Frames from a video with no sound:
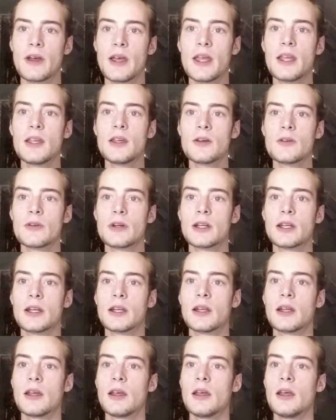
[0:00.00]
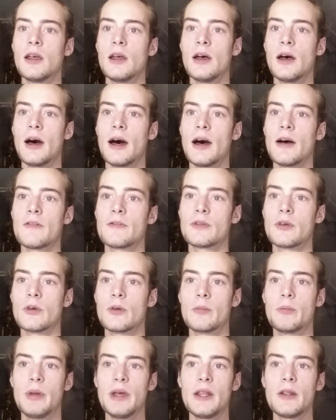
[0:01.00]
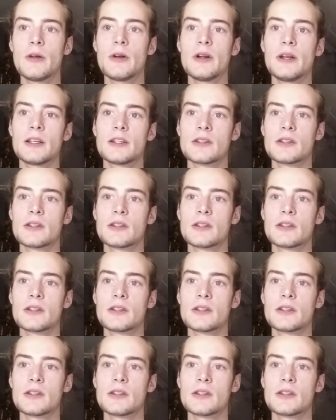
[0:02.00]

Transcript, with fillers: hankering after better